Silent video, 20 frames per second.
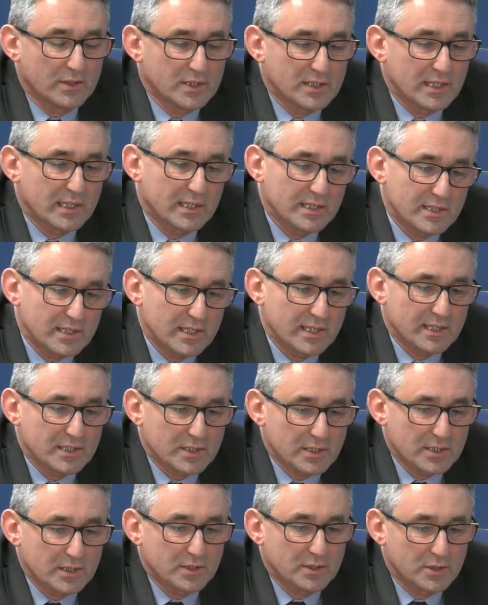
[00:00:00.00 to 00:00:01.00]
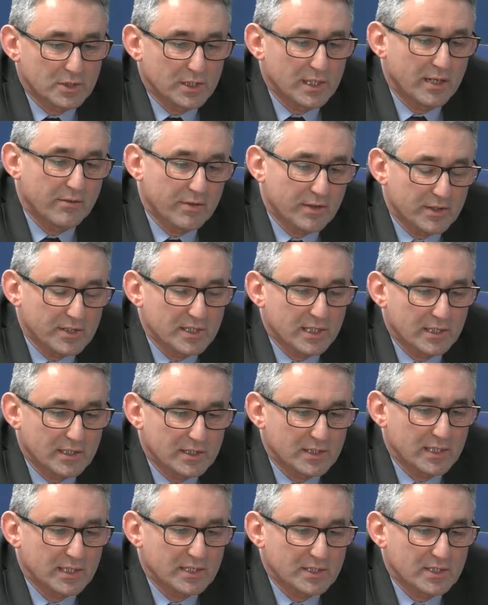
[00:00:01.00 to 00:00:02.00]
Celotex, generic
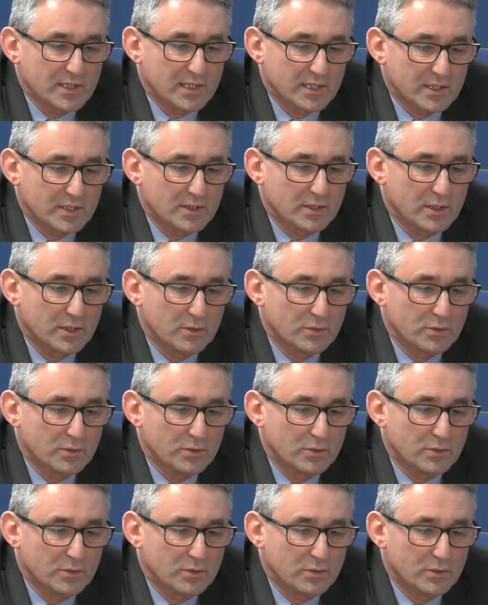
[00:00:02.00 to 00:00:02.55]
Celotex test